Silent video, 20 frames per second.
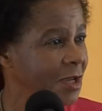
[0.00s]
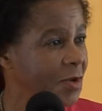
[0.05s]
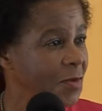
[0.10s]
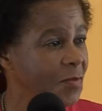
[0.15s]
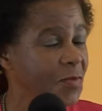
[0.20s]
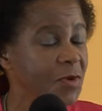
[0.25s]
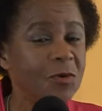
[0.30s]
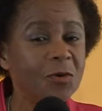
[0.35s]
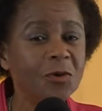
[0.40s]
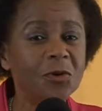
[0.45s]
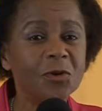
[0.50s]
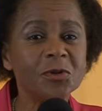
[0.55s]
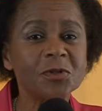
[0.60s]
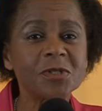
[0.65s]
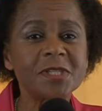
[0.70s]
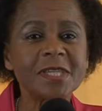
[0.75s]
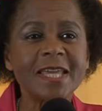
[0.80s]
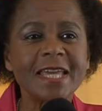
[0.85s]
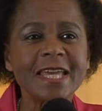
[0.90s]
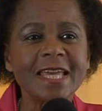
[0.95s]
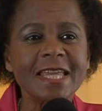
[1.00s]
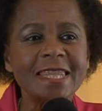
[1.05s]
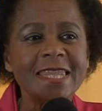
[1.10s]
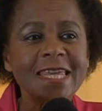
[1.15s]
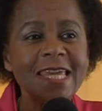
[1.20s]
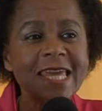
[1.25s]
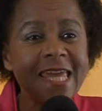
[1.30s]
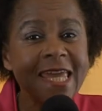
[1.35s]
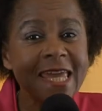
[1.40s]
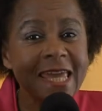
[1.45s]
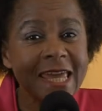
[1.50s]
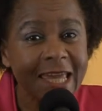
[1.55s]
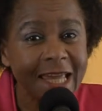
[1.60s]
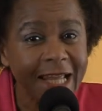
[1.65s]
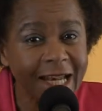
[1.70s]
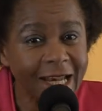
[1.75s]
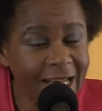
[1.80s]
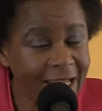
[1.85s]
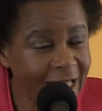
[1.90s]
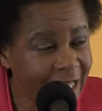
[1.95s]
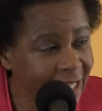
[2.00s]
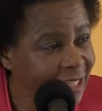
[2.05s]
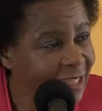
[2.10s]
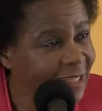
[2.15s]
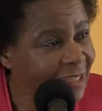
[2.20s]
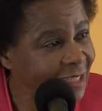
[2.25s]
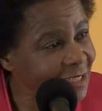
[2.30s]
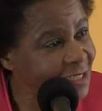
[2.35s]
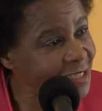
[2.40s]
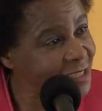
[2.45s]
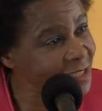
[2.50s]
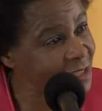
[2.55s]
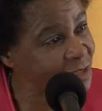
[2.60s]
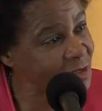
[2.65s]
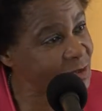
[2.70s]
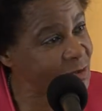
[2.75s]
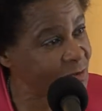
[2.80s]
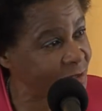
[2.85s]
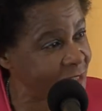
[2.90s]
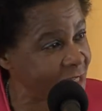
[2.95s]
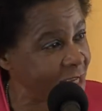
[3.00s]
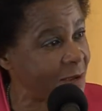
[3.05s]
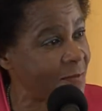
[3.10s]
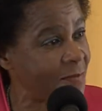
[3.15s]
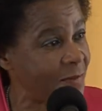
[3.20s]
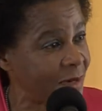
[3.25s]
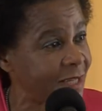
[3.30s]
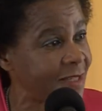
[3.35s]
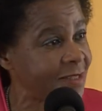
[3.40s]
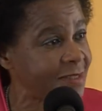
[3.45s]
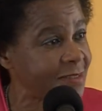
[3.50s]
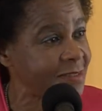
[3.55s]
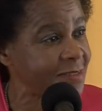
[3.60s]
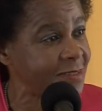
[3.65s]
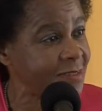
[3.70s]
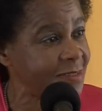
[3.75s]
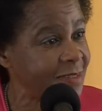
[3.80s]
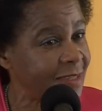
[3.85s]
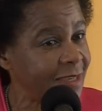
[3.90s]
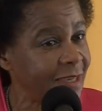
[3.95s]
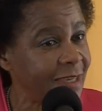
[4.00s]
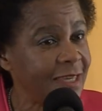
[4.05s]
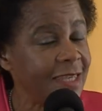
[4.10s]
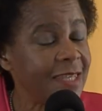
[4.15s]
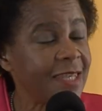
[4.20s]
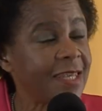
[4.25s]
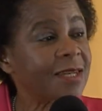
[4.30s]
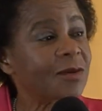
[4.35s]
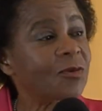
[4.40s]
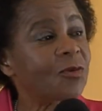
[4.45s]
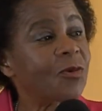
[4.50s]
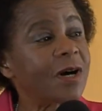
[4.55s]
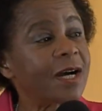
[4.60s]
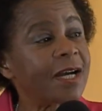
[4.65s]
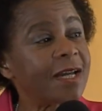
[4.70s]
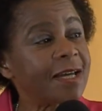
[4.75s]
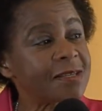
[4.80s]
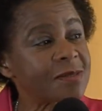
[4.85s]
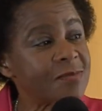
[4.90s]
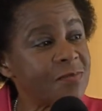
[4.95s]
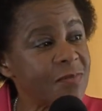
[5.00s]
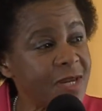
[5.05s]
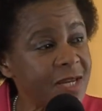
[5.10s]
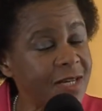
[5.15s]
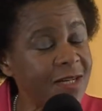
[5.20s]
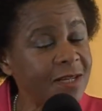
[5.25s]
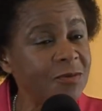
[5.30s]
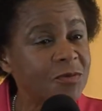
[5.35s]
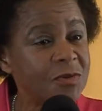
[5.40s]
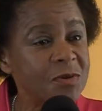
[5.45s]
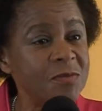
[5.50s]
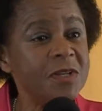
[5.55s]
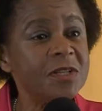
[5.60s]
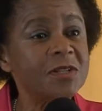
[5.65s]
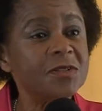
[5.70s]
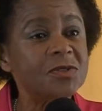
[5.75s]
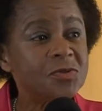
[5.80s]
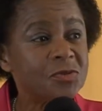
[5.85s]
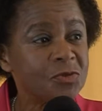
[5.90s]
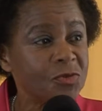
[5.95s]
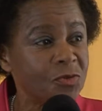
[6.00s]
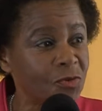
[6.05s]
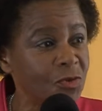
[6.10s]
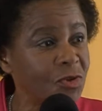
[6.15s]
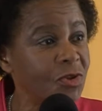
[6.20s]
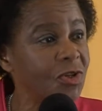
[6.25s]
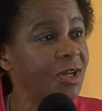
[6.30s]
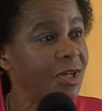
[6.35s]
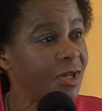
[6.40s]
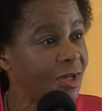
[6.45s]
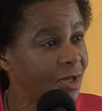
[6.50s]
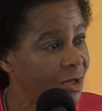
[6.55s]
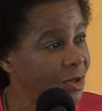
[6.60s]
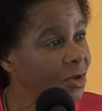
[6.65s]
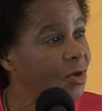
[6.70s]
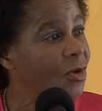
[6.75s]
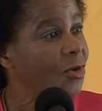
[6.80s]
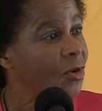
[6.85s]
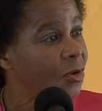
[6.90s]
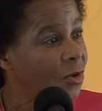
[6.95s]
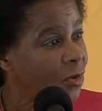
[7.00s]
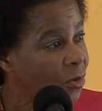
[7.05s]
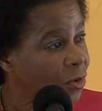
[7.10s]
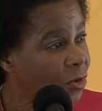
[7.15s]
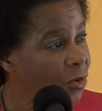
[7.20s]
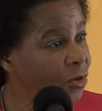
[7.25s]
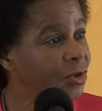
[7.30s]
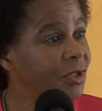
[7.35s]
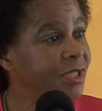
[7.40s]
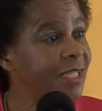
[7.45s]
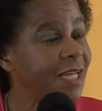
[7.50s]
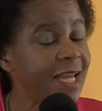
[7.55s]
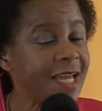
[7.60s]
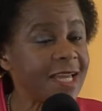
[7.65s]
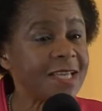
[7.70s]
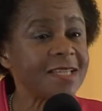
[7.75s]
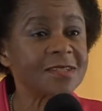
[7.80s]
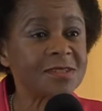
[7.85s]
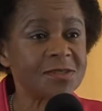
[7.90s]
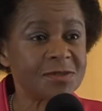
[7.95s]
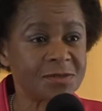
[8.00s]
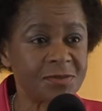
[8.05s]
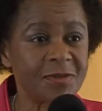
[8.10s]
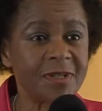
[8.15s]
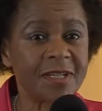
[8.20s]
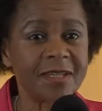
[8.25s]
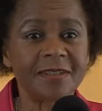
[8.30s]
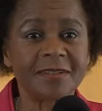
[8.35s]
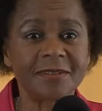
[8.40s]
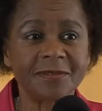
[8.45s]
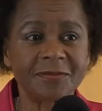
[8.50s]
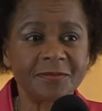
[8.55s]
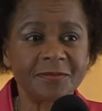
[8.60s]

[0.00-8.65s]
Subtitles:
Because the healing that needs to take place requires men and women to hold hands together.